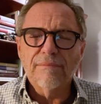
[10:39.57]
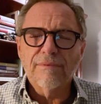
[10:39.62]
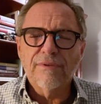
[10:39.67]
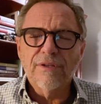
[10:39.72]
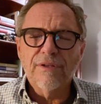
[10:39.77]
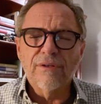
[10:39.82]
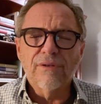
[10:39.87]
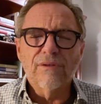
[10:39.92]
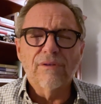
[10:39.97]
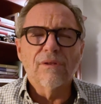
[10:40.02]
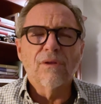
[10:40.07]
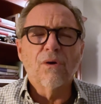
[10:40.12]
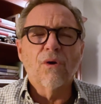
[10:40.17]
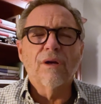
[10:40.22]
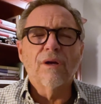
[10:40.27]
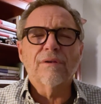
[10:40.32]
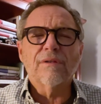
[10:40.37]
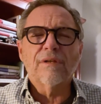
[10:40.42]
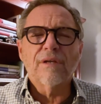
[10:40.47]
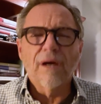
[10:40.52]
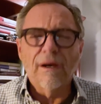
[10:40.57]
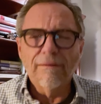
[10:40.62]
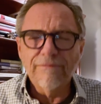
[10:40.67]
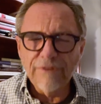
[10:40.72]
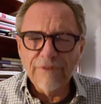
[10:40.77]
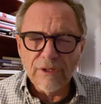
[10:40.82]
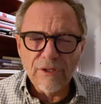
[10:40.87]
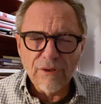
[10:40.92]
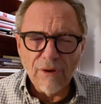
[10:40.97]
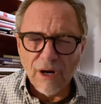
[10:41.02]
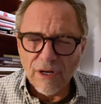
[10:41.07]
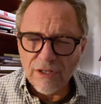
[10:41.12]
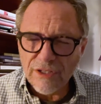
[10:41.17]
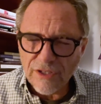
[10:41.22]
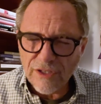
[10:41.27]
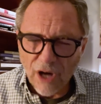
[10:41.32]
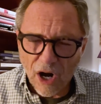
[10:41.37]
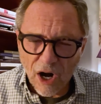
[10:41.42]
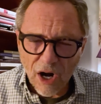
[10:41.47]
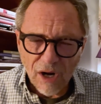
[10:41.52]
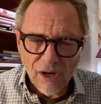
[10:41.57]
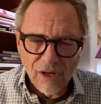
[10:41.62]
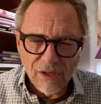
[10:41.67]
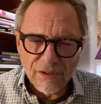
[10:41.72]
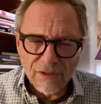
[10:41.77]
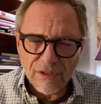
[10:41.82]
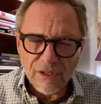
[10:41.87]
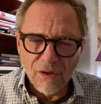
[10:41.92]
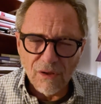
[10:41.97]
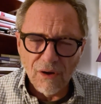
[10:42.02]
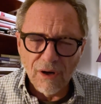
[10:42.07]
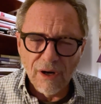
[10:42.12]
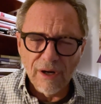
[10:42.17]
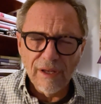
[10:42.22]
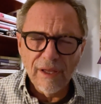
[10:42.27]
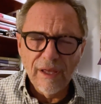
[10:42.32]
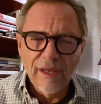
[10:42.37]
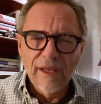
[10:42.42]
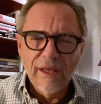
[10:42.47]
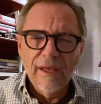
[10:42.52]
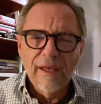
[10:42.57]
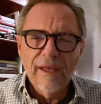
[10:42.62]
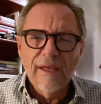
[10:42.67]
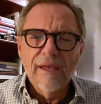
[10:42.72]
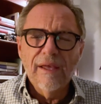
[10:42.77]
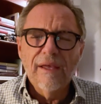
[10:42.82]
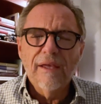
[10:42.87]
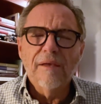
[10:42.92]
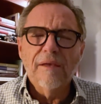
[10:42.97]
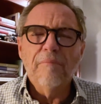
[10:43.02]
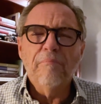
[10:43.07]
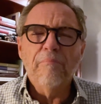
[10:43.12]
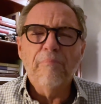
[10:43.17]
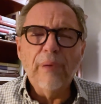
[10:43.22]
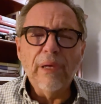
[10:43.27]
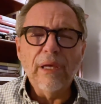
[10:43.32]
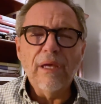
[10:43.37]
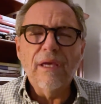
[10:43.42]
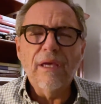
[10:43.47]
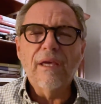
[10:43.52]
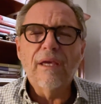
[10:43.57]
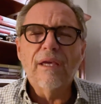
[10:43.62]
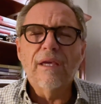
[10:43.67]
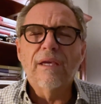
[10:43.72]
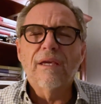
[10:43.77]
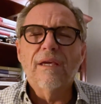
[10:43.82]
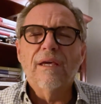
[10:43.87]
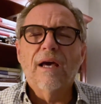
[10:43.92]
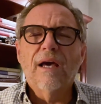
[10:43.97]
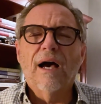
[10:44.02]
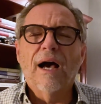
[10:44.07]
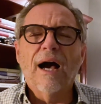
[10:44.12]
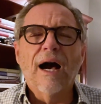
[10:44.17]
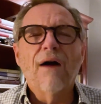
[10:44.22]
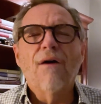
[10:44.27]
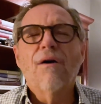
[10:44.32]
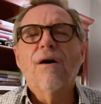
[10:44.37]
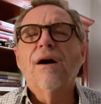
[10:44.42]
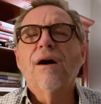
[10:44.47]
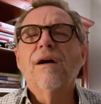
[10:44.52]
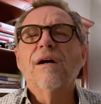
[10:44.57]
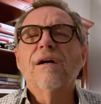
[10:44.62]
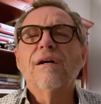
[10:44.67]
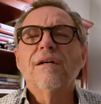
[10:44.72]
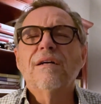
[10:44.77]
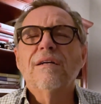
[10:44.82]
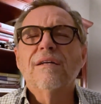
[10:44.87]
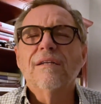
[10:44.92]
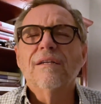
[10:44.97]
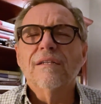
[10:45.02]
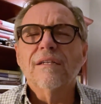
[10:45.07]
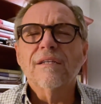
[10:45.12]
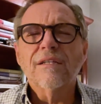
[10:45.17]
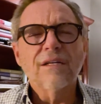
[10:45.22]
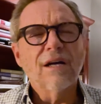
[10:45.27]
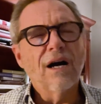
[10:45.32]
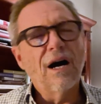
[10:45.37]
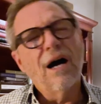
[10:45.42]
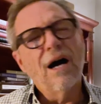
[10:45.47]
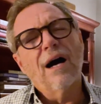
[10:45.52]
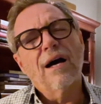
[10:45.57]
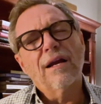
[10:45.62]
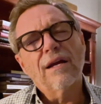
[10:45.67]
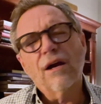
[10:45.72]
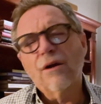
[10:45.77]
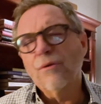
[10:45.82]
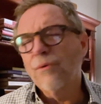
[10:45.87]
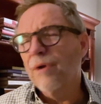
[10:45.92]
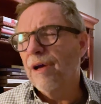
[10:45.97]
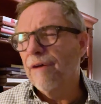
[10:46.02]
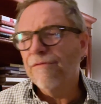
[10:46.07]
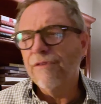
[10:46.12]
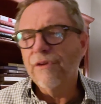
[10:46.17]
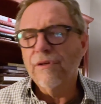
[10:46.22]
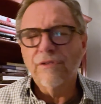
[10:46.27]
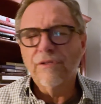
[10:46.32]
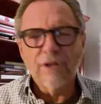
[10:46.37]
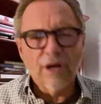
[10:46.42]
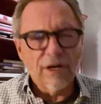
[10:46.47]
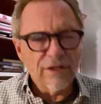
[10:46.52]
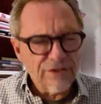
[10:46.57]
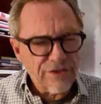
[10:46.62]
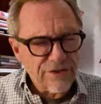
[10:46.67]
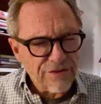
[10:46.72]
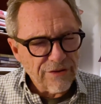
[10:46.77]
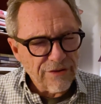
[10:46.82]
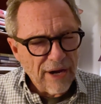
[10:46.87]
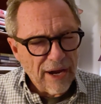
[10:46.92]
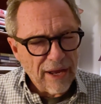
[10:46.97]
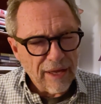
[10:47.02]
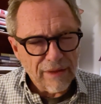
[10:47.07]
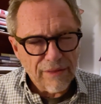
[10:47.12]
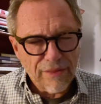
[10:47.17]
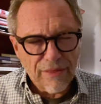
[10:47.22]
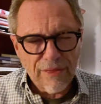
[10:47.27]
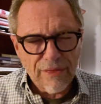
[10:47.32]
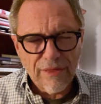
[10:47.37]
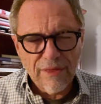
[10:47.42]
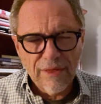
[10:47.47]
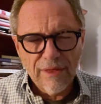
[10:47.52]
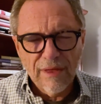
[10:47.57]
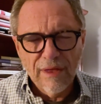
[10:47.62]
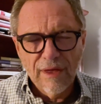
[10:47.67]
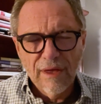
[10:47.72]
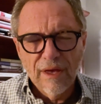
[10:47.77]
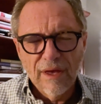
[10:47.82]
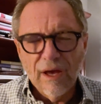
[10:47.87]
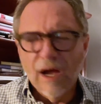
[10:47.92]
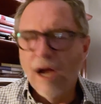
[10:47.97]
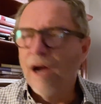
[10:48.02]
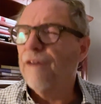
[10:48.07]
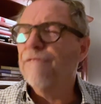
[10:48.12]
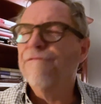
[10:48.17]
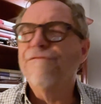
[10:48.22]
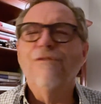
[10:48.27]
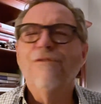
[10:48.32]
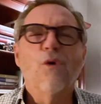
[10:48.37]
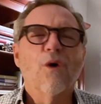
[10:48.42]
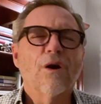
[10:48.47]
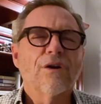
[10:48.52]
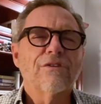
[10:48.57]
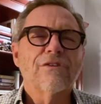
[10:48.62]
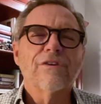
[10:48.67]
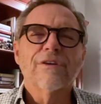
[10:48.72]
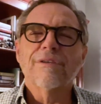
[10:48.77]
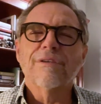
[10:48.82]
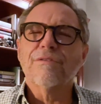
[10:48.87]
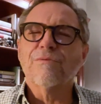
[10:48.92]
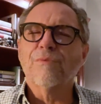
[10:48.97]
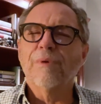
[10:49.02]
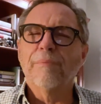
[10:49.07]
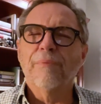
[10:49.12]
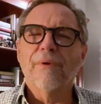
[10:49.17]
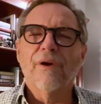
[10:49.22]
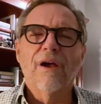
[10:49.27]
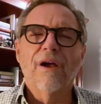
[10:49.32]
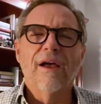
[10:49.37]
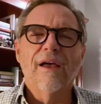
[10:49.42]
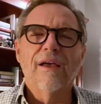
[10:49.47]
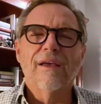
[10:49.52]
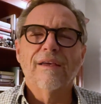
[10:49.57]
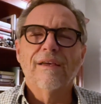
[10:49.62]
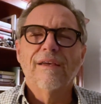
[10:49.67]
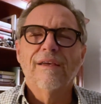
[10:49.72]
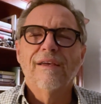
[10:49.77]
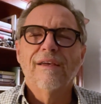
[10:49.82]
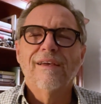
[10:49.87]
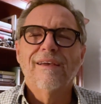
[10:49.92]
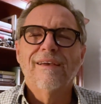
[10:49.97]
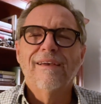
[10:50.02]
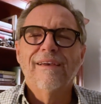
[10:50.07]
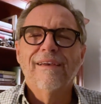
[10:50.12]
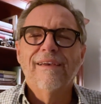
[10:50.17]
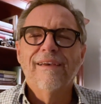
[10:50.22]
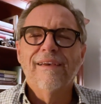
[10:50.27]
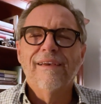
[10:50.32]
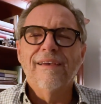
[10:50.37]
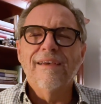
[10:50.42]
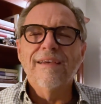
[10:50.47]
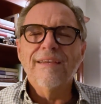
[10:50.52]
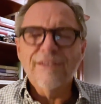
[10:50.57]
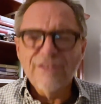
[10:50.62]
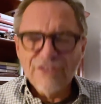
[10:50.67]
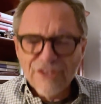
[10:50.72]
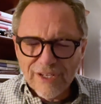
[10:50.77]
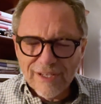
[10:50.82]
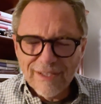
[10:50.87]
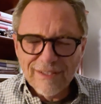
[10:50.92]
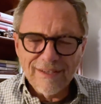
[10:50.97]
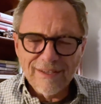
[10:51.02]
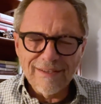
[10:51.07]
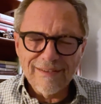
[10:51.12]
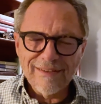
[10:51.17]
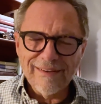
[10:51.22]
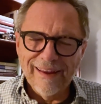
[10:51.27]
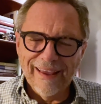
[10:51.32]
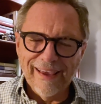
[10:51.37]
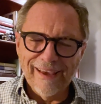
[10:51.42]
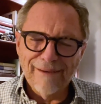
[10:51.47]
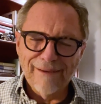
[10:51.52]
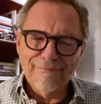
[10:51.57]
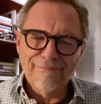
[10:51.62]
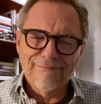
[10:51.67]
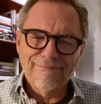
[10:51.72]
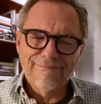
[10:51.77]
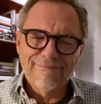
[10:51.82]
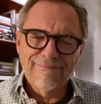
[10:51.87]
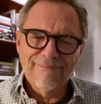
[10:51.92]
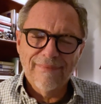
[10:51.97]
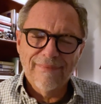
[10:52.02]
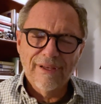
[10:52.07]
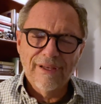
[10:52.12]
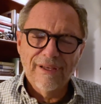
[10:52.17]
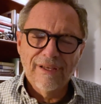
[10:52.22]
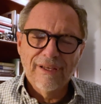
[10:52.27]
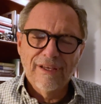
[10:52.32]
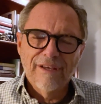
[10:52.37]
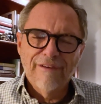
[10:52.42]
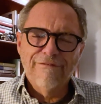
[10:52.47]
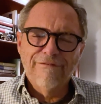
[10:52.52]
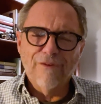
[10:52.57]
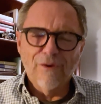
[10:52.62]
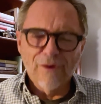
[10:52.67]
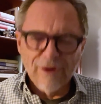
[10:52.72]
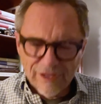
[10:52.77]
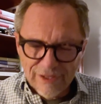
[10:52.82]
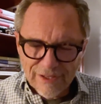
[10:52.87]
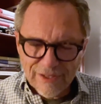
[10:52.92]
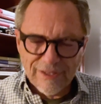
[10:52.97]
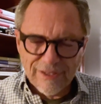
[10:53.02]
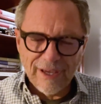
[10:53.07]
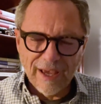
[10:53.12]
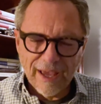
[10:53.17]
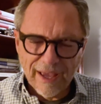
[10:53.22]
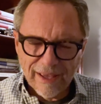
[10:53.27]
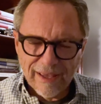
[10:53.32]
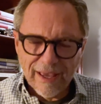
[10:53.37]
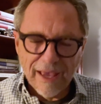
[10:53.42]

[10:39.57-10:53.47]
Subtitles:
Lord, comfort to our sorrows, Lord. Be our God, our refuge, our strength, our fortress, we pray. In Jesus' name, for his sake,